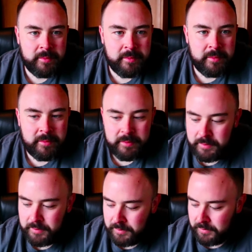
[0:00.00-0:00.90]

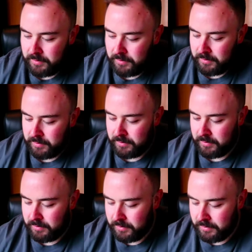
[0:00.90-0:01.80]

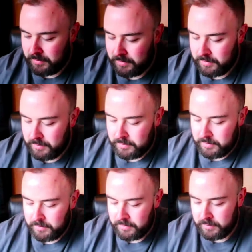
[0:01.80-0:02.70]

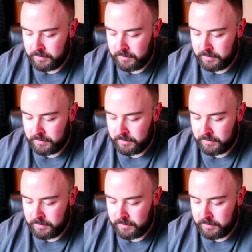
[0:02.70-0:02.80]
This person isn't speaking.